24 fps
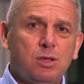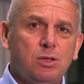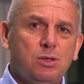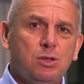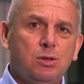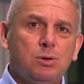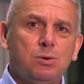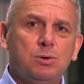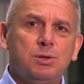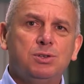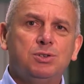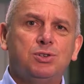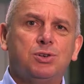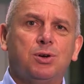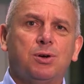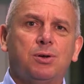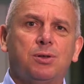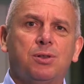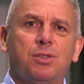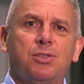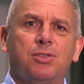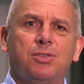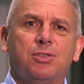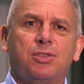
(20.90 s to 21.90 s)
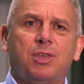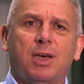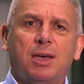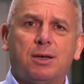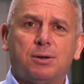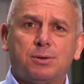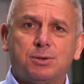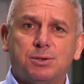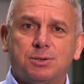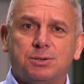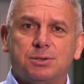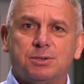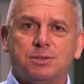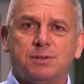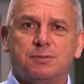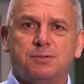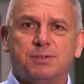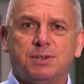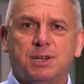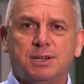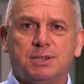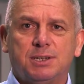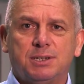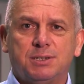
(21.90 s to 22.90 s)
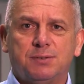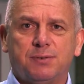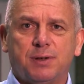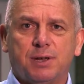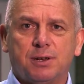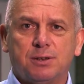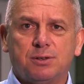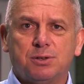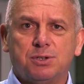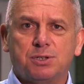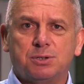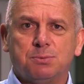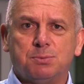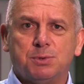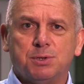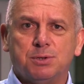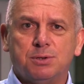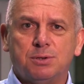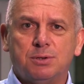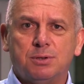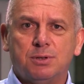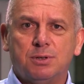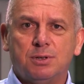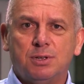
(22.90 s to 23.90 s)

You can join thousands of satisfied customers